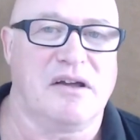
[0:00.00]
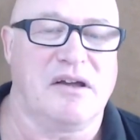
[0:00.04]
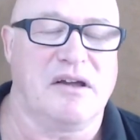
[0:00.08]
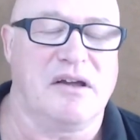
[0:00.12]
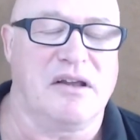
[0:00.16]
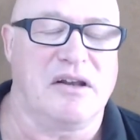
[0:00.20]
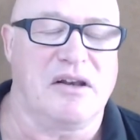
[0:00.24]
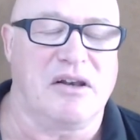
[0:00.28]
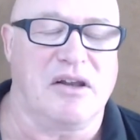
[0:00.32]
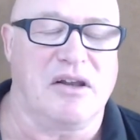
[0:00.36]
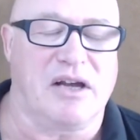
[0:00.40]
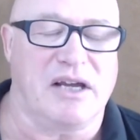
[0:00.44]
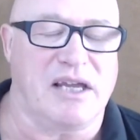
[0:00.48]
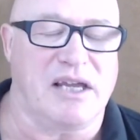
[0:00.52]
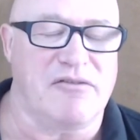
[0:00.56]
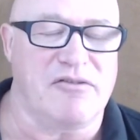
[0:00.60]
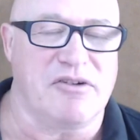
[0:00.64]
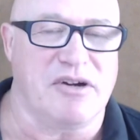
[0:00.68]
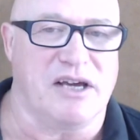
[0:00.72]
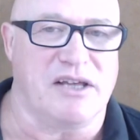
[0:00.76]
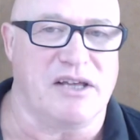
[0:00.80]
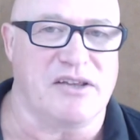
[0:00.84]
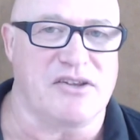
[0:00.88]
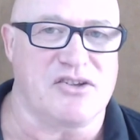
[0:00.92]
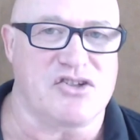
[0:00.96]
like
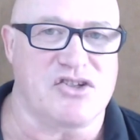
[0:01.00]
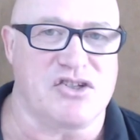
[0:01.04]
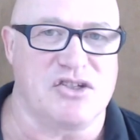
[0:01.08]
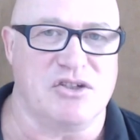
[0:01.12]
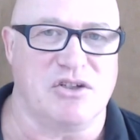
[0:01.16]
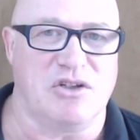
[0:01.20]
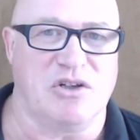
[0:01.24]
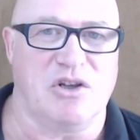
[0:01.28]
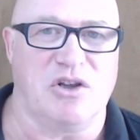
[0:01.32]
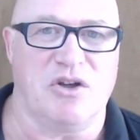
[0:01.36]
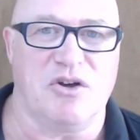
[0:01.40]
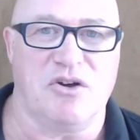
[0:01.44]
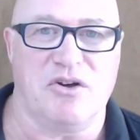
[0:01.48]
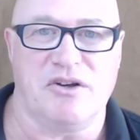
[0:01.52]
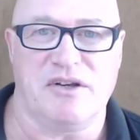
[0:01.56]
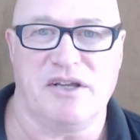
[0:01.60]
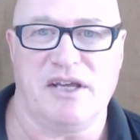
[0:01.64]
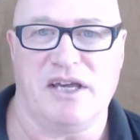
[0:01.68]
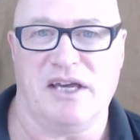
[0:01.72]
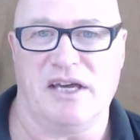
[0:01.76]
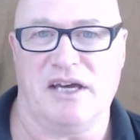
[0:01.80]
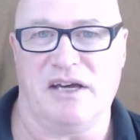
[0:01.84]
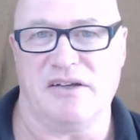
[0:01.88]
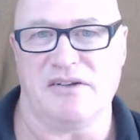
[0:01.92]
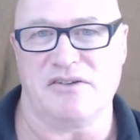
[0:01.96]
every other skill, learn
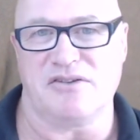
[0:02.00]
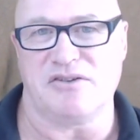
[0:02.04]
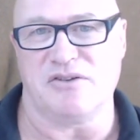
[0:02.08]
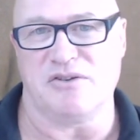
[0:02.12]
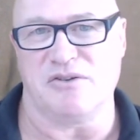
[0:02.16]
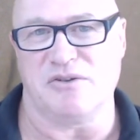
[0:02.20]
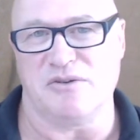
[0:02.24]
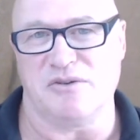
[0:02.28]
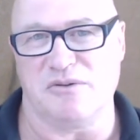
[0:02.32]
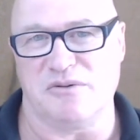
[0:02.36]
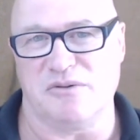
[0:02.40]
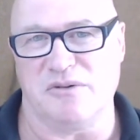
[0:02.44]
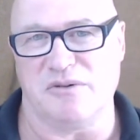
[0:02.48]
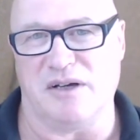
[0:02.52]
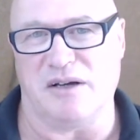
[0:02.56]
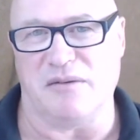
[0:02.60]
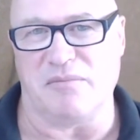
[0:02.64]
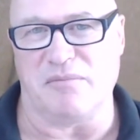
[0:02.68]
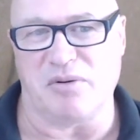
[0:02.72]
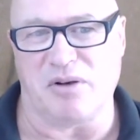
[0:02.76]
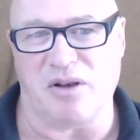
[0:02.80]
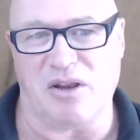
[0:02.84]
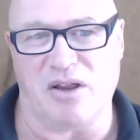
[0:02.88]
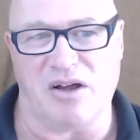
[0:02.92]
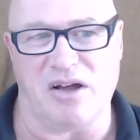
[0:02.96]
how to
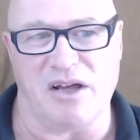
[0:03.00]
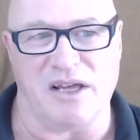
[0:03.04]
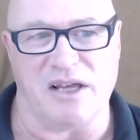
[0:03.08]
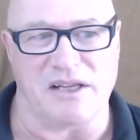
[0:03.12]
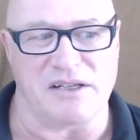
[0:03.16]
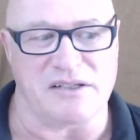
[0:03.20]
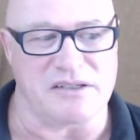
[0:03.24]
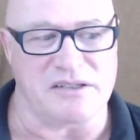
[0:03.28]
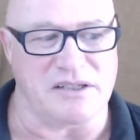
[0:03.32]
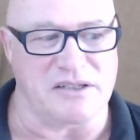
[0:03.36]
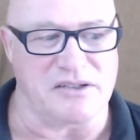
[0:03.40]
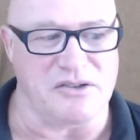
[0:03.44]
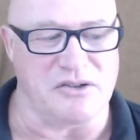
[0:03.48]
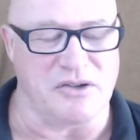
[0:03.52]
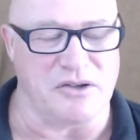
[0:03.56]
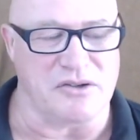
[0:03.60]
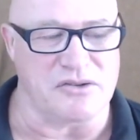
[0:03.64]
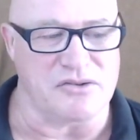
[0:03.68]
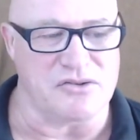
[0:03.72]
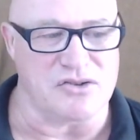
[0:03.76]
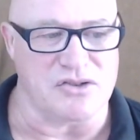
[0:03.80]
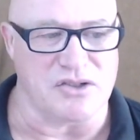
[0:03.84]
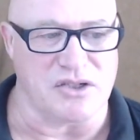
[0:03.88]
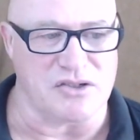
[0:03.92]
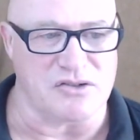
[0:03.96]
apply it and
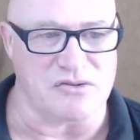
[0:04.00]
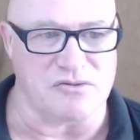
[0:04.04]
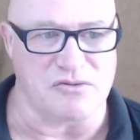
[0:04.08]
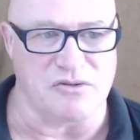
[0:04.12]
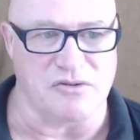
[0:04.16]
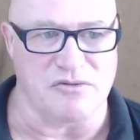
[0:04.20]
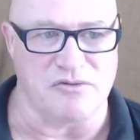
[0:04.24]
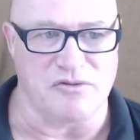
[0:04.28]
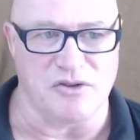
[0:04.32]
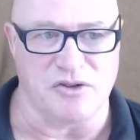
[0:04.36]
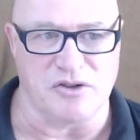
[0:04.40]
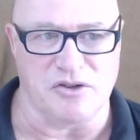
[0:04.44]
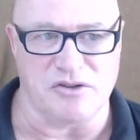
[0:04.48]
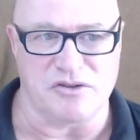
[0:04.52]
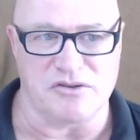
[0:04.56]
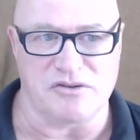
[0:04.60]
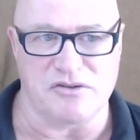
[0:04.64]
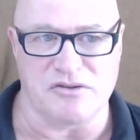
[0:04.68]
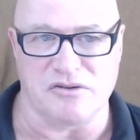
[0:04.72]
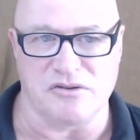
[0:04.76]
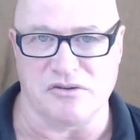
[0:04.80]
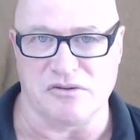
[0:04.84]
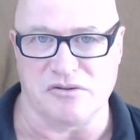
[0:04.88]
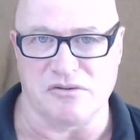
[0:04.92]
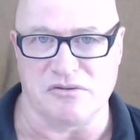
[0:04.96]
not just revert
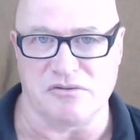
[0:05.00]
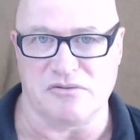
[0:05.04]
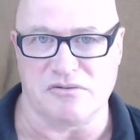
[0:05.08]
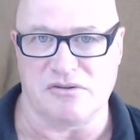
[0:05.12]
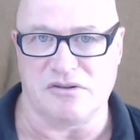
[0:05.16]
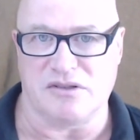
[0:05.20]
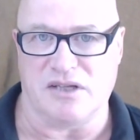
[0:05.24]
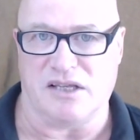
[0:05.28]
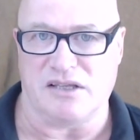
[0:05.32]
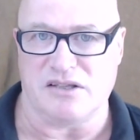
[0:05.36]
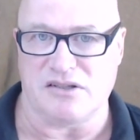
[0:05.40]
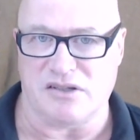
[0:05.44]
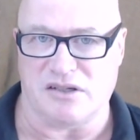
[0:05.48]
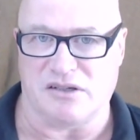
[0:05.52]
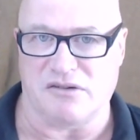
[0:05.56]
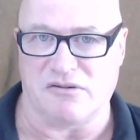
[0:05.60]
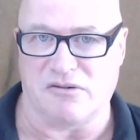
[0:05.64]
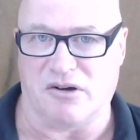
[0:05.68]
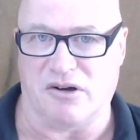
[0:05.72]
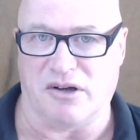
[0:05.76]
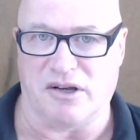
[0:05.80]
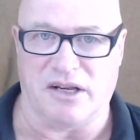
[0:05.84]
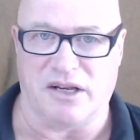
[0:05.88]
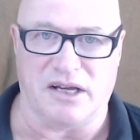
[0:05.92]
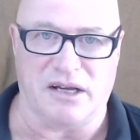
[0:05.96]
to tensing
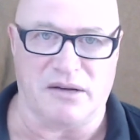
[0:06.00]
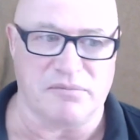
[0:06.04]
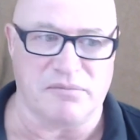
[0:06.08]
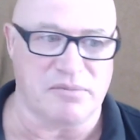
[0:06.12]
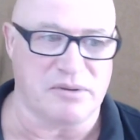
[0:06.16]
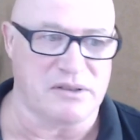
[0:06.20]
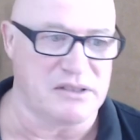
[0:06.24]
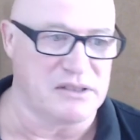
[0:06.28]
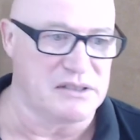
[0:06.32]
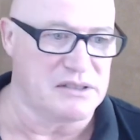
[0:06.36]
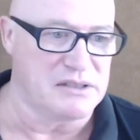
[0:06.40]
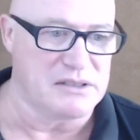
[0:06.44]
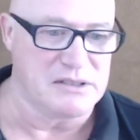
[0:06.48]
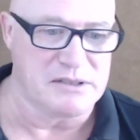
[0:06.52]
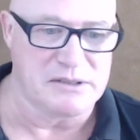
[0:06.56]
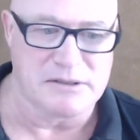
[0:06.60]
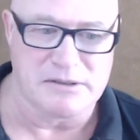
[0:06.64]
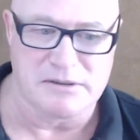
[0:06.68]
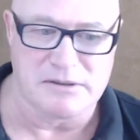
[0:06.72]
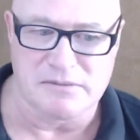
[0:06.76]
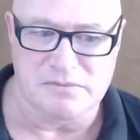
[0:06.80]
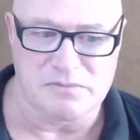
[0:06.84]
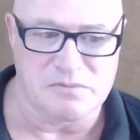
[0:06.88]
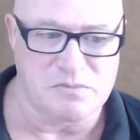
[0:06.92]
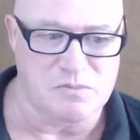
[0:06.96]
right up,
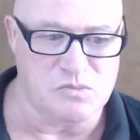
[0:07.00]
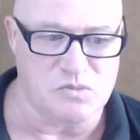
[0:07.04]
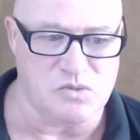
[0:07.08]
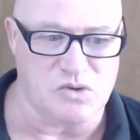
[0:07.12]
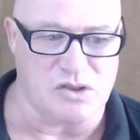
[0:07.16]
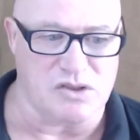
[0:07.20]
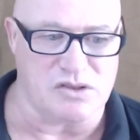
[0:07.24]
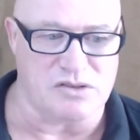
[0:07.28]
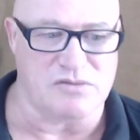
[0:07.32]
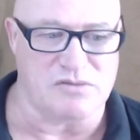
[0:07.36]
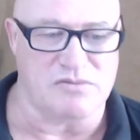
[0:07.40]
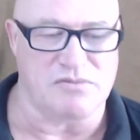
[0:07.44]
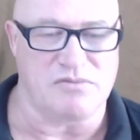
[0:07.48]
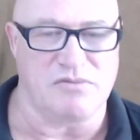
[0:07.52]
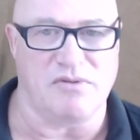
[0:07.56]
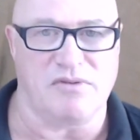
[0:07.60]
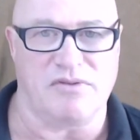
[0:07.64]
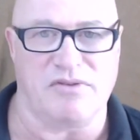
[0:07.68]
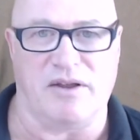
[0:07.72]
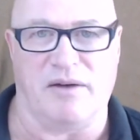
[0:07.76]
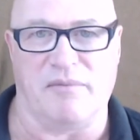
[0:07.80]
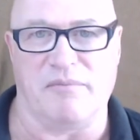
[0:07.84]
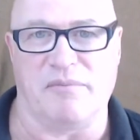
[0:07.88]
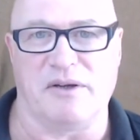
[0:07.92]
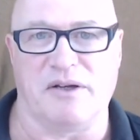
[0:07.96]
just
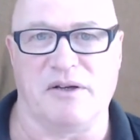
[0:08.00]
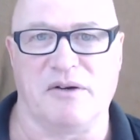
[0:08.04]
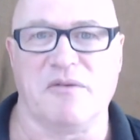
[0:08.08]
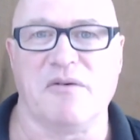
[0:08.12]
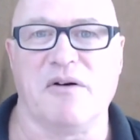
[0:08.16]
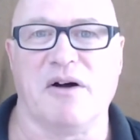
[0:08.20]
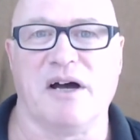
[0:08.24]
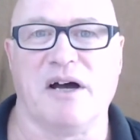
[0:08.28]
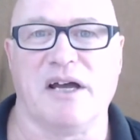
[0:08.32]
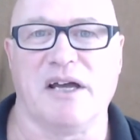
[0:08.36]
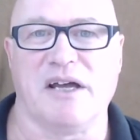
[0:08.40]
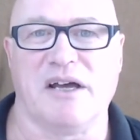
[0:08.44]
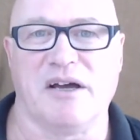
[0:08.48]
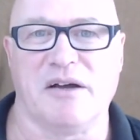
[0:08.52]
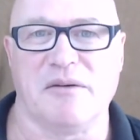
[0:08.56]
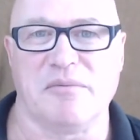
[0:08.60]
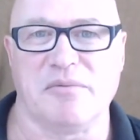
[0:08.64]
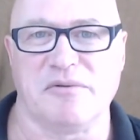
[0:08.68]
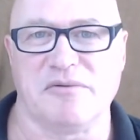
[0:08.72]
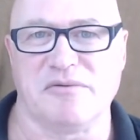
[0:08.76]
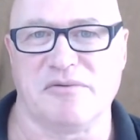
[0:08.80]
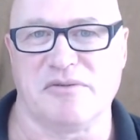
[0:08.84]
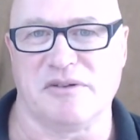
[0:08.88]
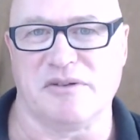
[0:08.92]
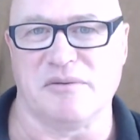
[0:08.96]
thumping away,
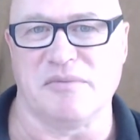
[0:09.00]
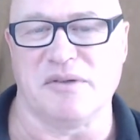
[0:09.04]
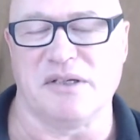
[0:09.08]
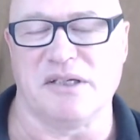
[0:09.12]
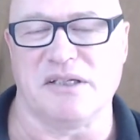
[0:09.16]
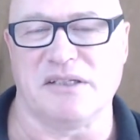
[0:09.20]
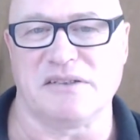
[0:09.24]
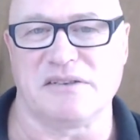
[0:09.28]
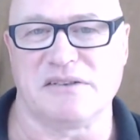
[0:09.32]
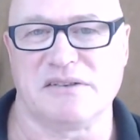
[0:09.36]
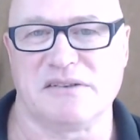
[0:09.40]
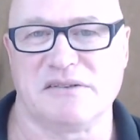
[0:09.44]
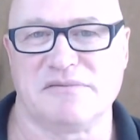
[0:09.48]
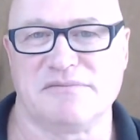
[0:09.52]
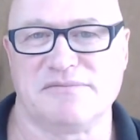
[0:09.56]
hoping for the best.